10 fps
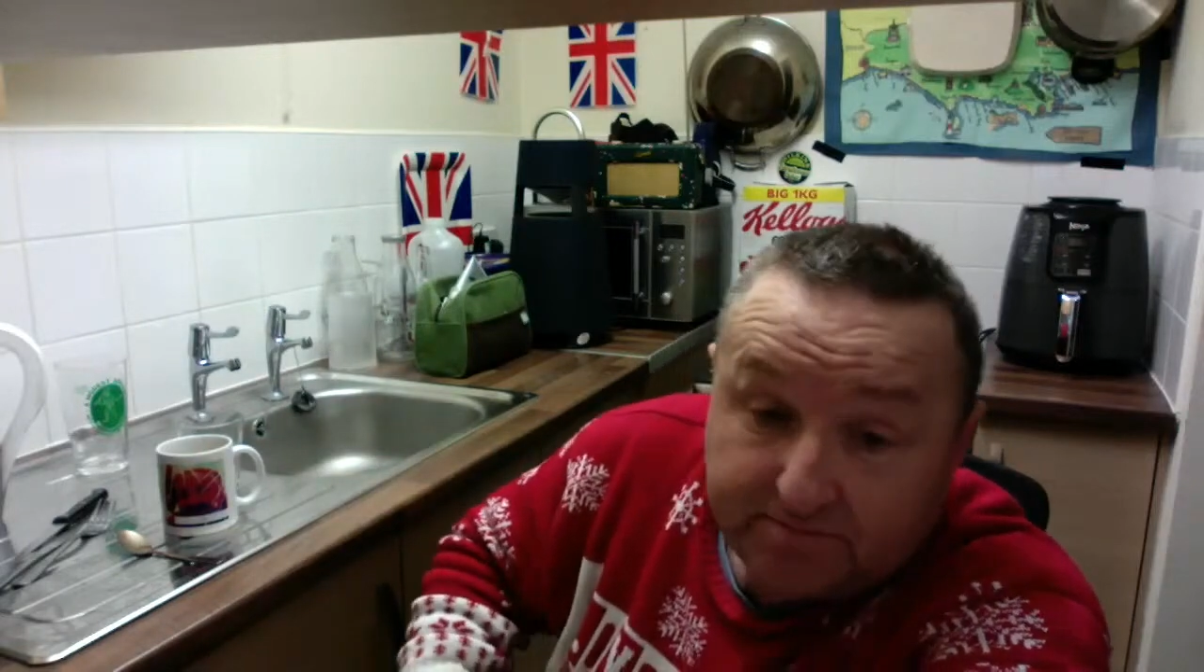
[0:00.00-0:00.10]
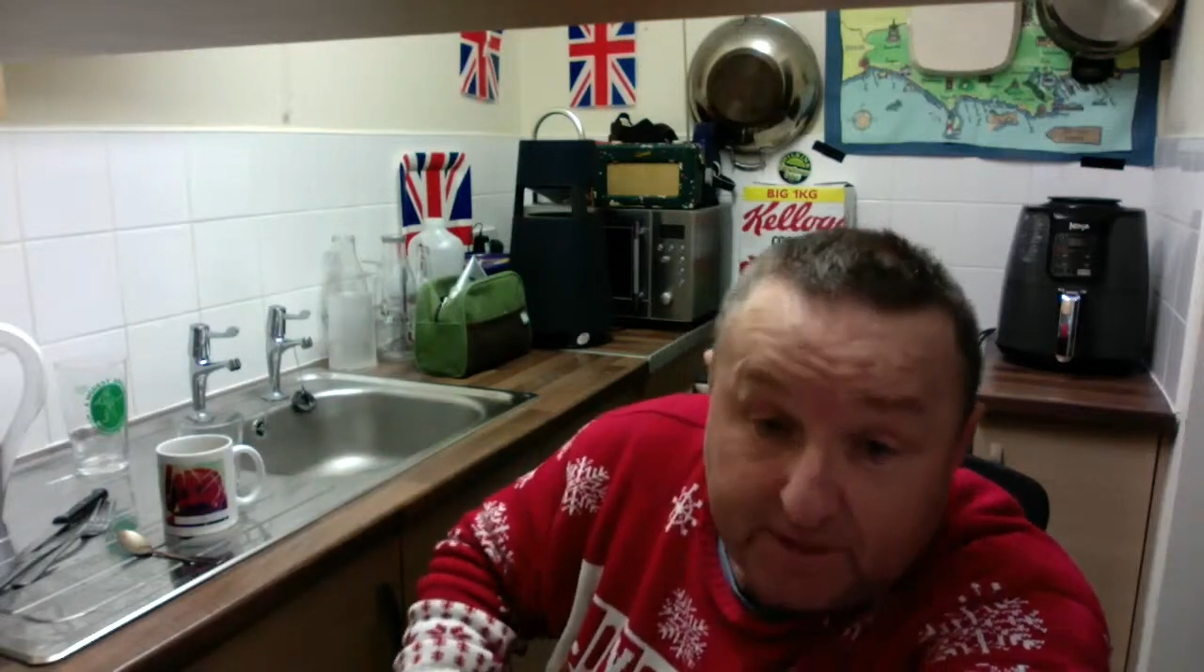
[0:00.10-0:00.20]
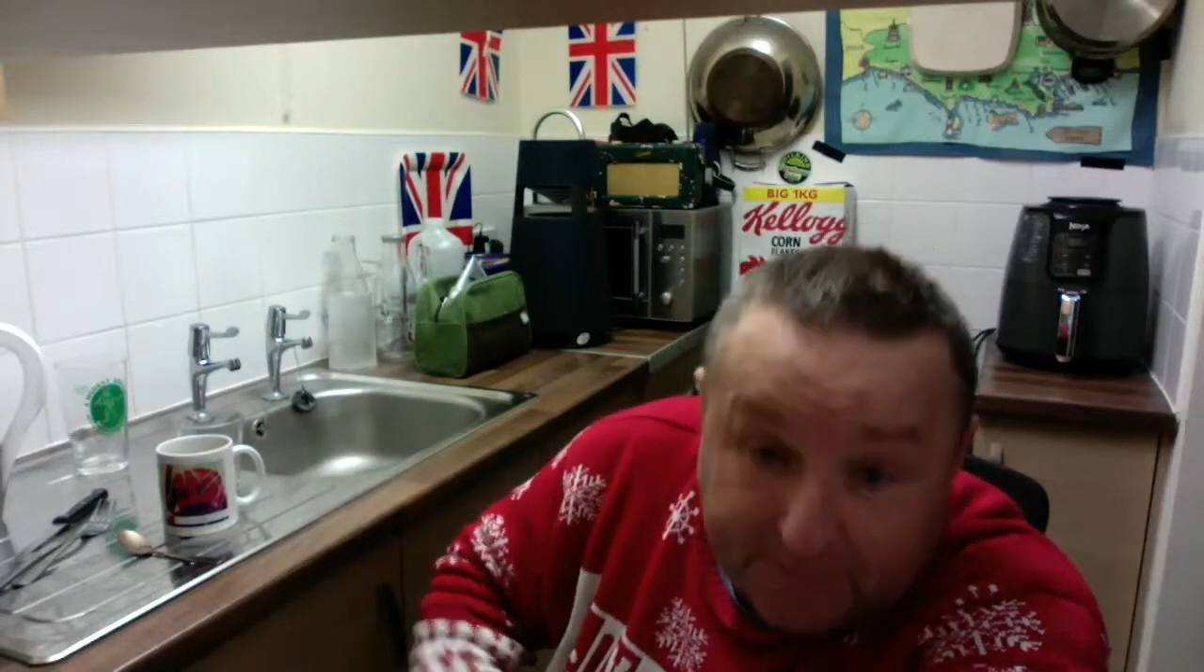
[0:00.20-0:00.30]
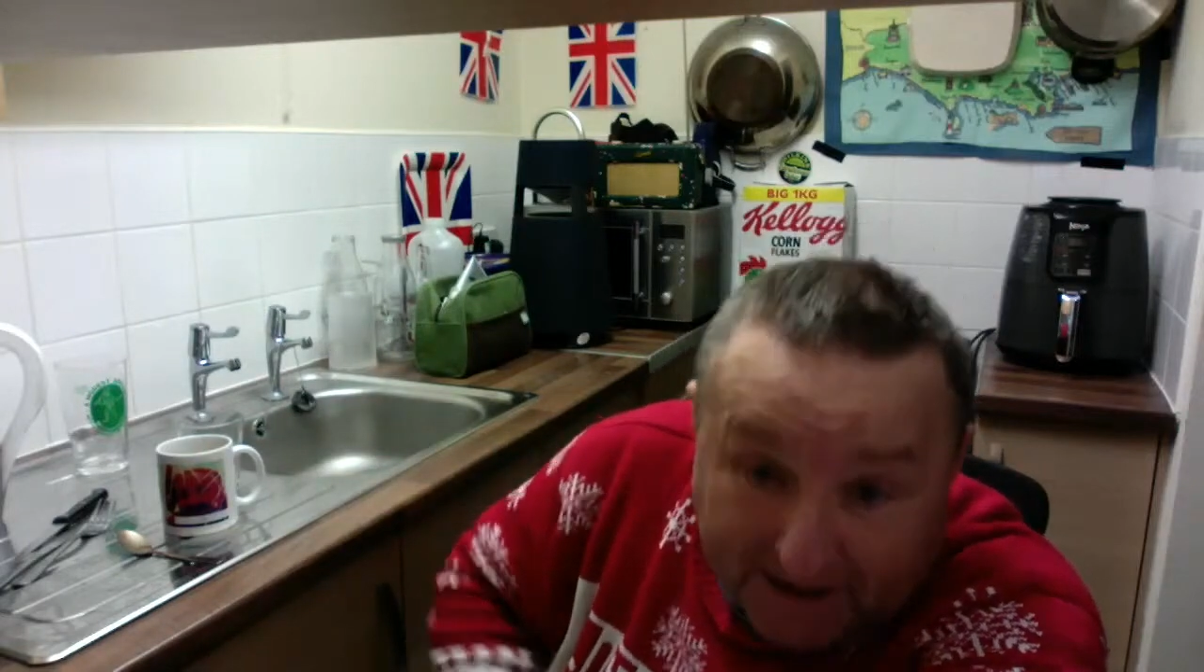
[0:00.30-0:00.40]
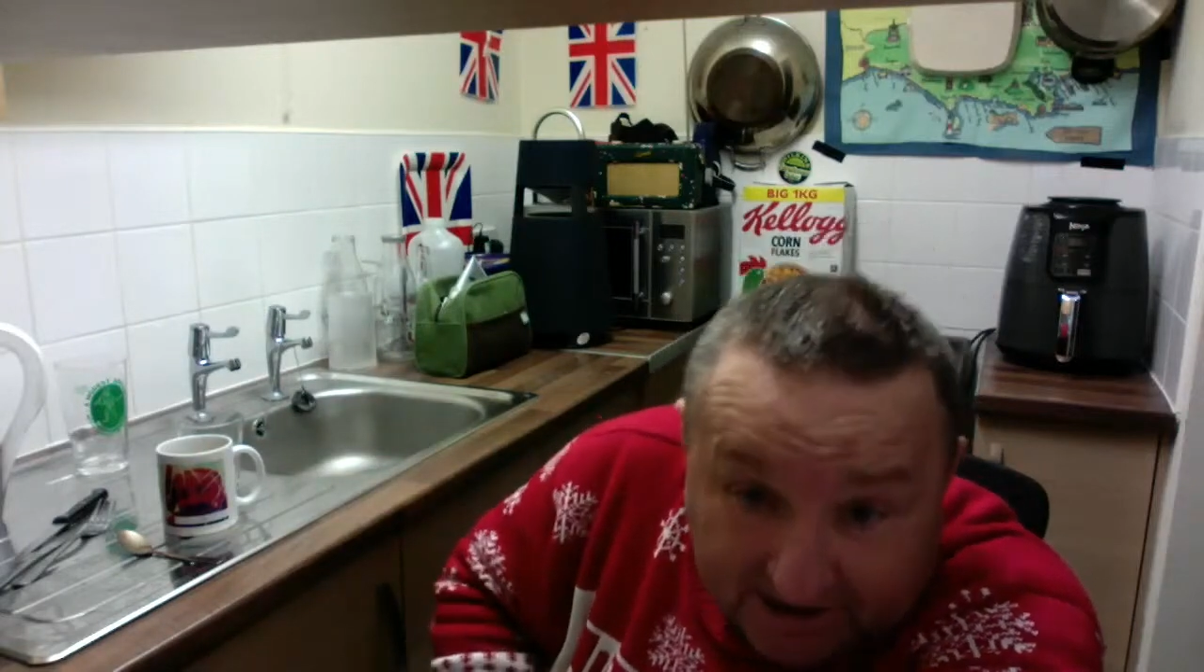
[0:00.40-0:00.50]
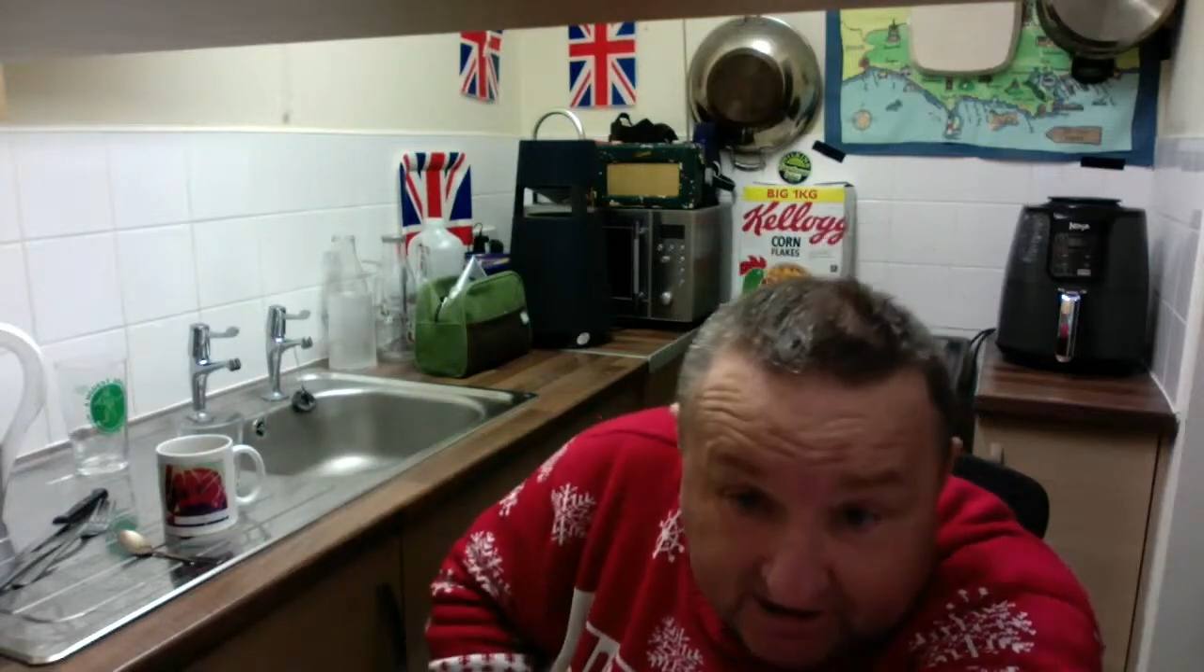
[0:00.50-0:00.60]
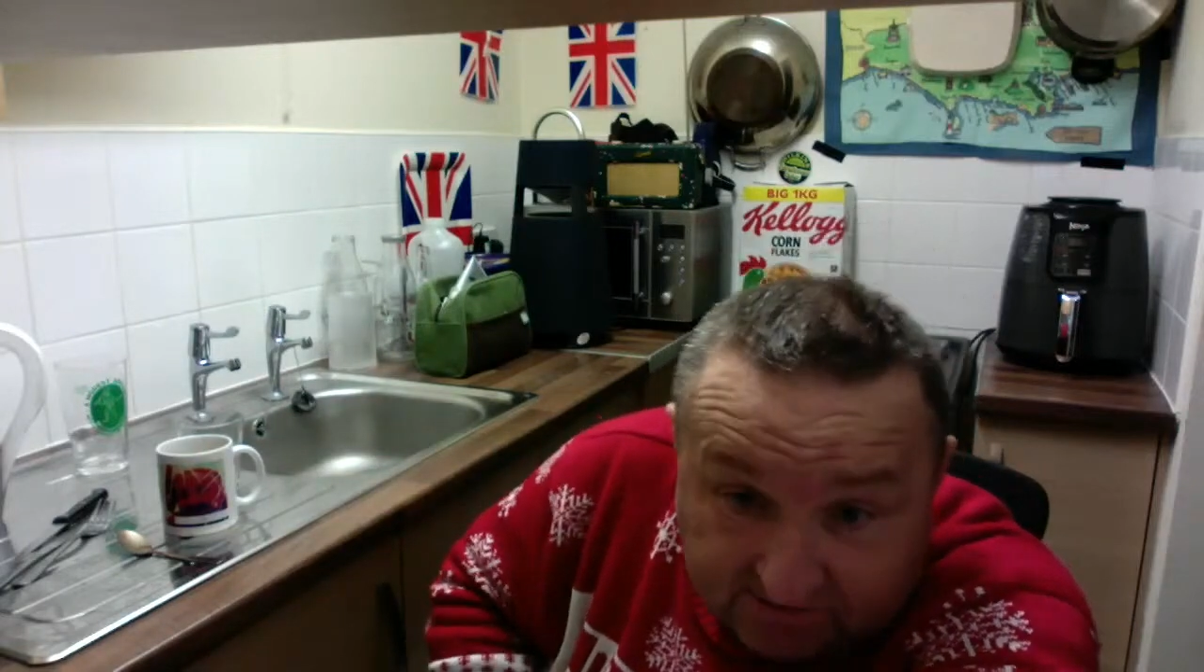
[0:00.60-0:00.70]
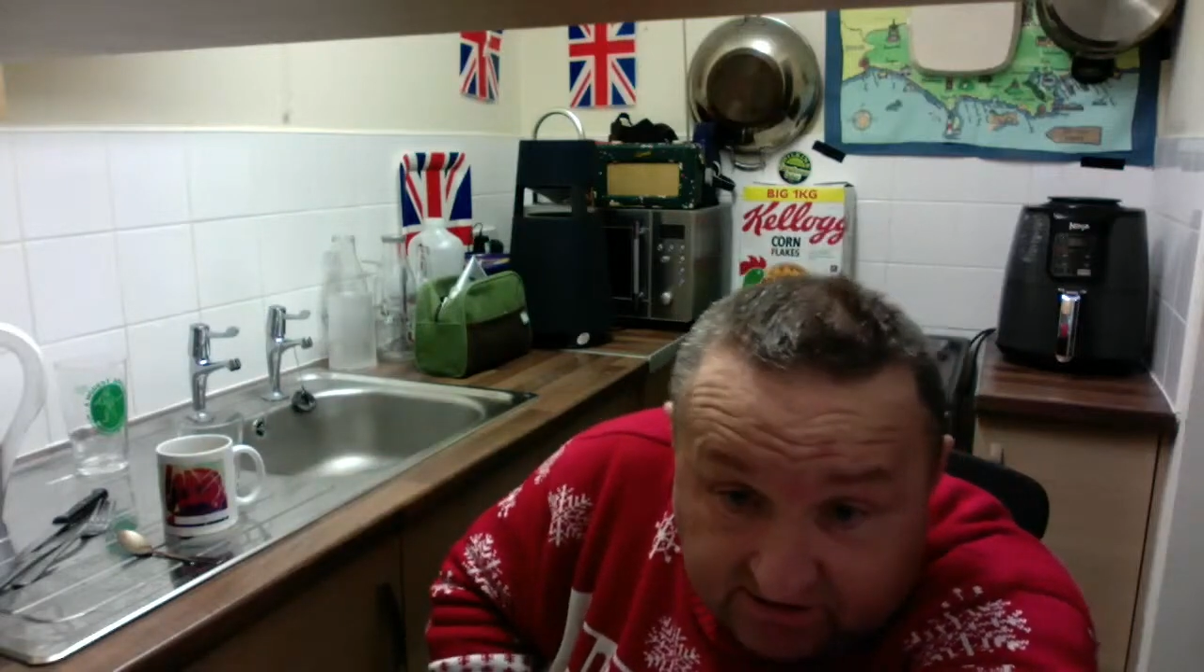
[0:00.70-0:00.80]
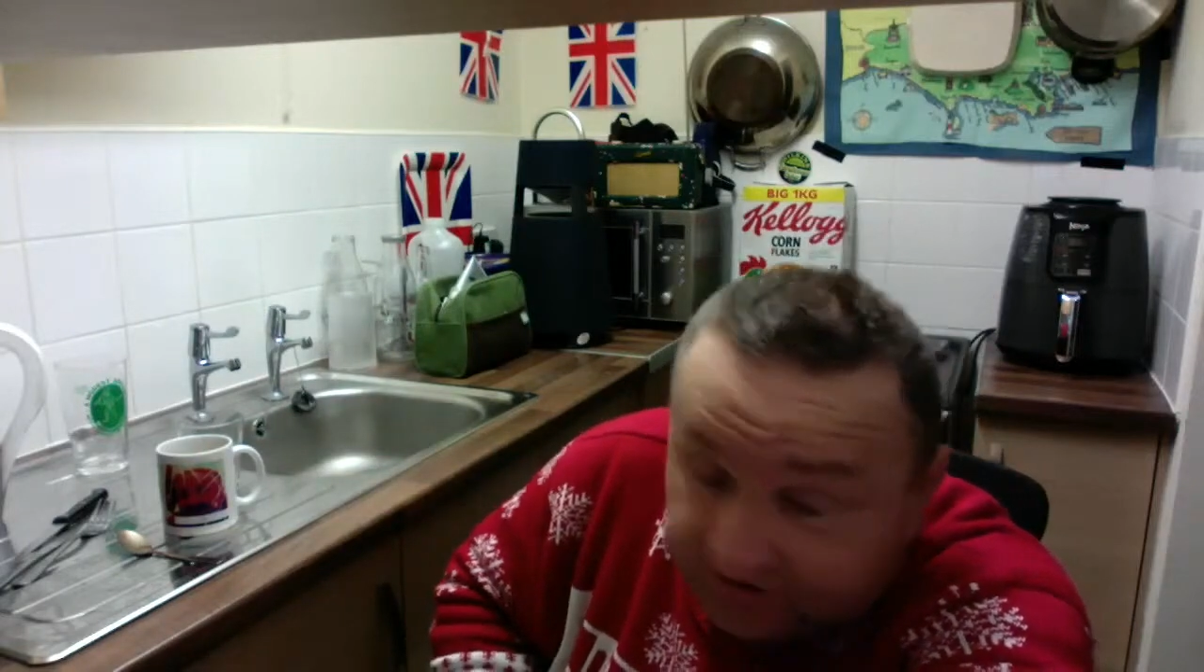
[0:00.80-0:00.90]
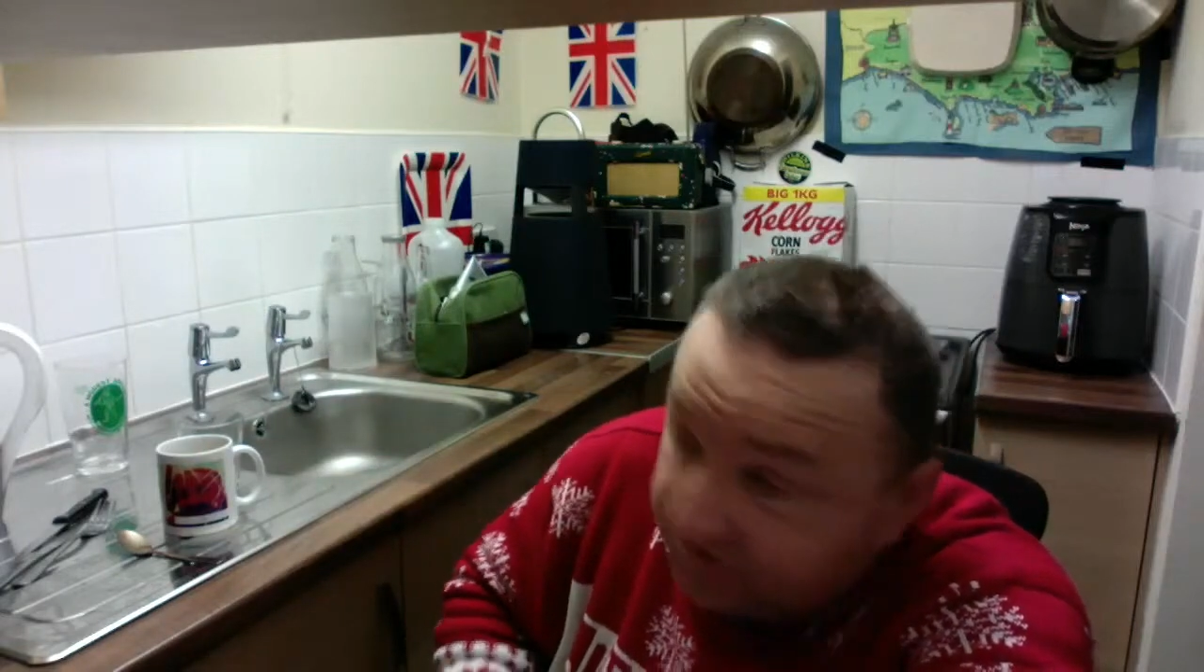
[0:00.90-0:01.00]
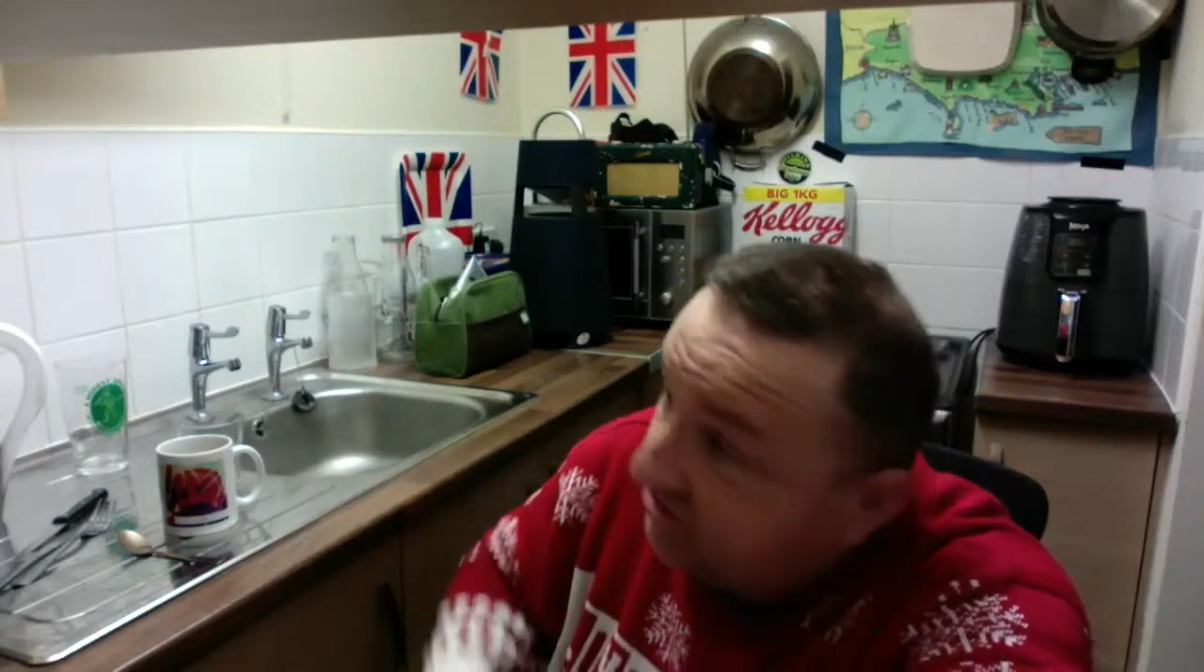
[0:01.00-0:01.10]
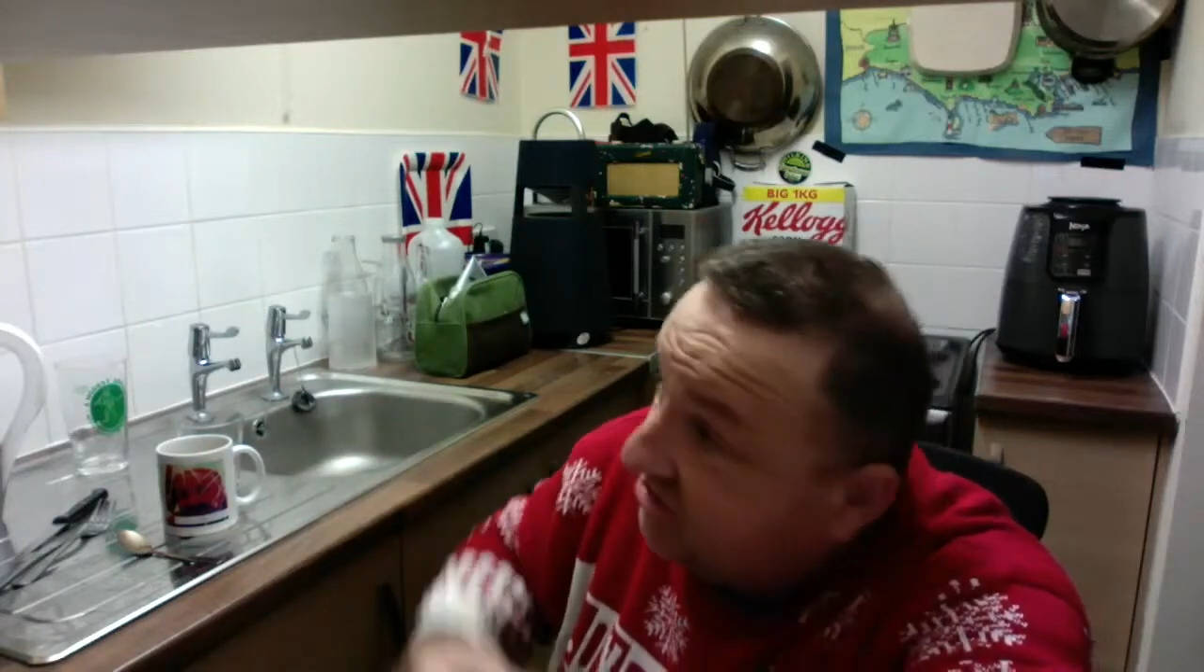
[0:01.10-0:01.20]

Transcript: my pancreas,